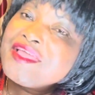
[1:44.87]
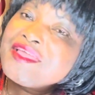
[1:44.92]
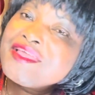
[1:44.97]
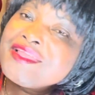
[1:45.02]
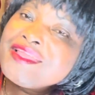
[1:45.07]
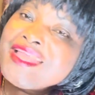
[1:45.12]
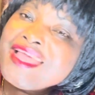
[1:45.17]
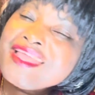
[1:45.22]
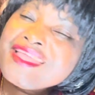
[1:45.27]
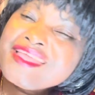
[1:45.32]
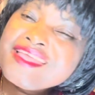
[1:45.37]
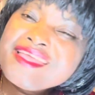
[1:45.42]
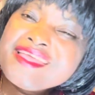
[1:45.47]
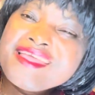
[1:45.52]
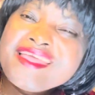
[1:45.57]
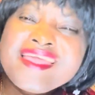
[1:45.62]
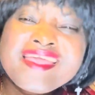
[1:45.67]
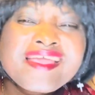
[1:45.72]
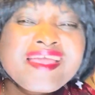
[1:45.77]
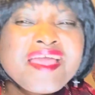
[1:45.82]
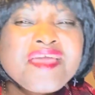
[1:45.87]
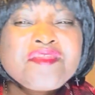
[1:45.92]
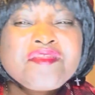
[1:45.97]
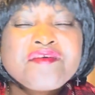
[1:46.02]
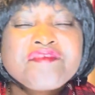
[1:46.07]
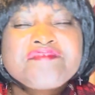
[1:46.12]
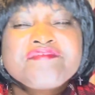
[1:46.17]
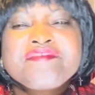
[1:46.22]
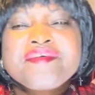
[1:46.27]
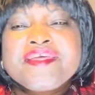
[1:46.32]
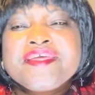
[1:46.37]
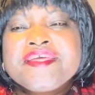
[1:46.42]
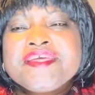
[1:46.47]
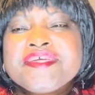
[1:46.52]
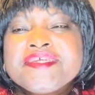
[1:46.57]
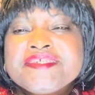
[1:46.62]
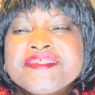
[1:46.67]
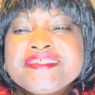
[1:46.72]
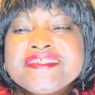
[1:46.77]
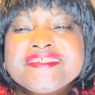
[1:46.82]
like a kind of
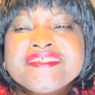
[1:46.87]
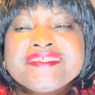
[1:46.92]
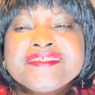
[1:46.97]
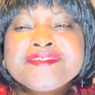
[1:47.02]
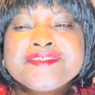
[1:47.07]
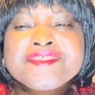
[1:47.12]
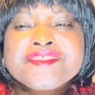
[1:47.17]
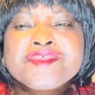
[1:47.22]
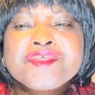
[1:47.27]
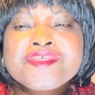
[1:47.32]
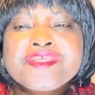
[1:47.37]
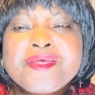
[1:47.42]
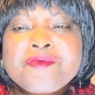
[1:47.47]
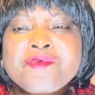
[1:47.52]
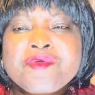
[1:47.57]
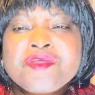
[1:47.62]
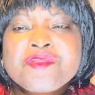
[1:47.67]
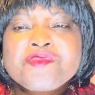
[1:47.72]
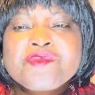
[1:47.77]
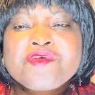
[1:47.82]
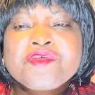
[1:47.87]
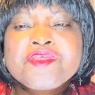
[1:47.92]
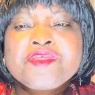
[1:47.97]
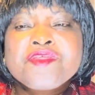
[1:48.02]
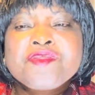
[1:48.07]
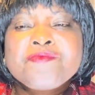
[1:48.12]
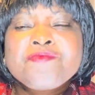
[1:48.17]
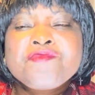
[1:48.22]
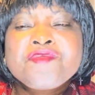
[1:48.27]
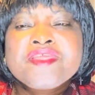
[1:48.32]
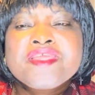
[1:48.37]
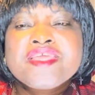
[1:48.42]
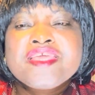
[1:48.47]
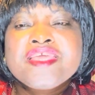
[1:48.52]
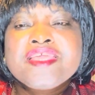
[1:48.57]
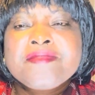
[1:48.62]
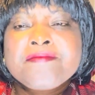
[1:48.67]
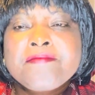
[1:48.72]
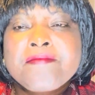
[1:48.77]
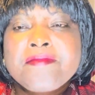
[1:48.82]
so I'm going to bring
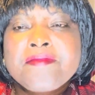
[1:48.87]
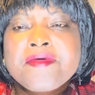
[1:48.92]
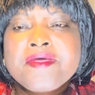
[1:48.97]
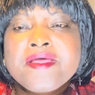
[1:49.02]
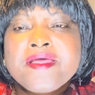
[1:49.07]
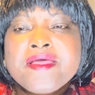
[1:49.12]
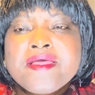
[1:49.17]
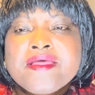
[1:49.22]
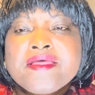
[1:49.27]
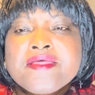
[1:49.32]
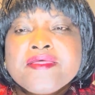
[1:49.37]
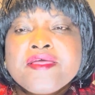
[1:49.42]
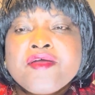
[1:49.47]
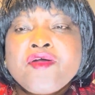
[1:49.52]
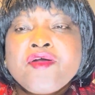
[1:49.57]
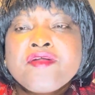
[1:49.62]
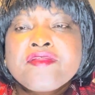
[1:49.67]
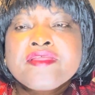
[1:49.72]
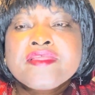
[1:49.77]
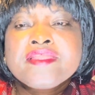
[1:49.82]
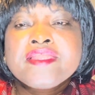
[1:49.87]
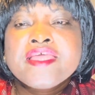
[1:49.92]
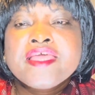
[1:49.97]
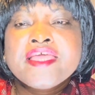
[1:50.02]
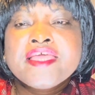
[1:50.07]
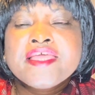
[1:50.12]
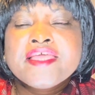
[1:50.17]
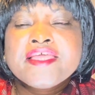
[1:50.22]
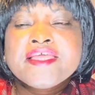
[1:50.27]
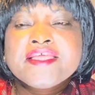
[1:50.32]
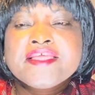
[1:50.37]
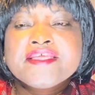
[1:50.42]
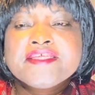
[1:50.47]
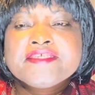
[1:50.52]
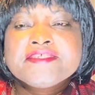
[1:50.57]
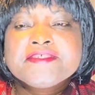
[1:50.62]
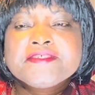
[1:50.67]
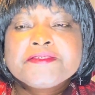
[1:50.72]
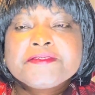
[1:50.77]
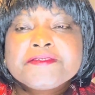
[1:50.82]
in holiday
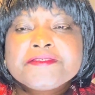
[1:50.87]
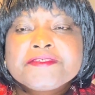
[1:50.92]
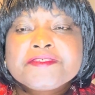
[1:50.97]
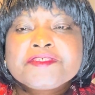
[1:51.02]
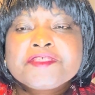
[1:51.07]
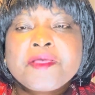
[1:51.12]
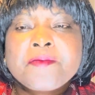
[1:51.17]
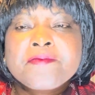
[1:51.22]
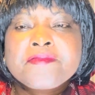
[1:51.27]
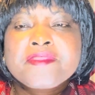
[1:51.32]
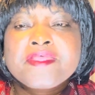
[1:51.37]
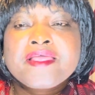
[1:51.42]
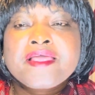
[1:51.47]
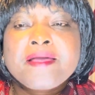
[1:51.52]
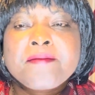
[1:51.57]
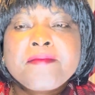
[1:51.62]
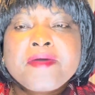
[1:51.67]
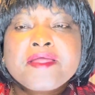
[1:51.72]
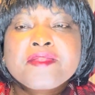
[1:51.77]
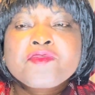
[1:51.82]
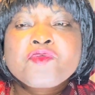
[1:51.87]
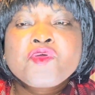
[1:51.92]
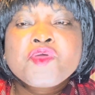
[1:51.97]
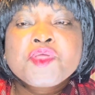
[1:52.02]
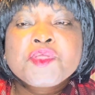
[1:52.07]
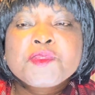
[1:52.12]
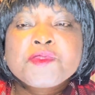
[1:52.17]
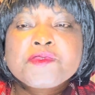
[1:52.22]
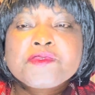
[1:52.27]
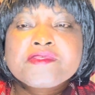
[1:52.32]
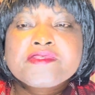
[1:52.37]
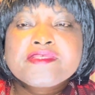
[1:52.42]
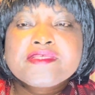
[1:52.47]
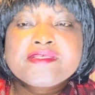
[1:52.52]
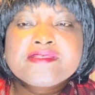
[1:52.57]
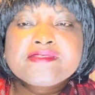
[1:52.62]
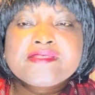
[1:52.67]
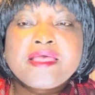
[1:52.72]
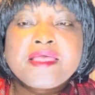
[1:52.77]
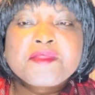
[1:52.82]
something about going to
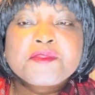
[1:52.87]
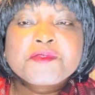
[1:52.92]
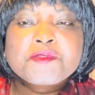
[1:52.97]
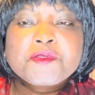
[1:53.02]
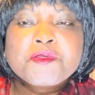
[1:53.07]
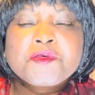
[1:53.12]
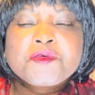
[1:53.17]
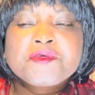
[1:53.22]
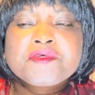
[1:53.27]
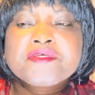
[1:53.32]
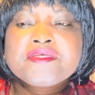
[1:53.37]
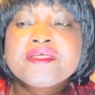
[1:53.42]
seaside. So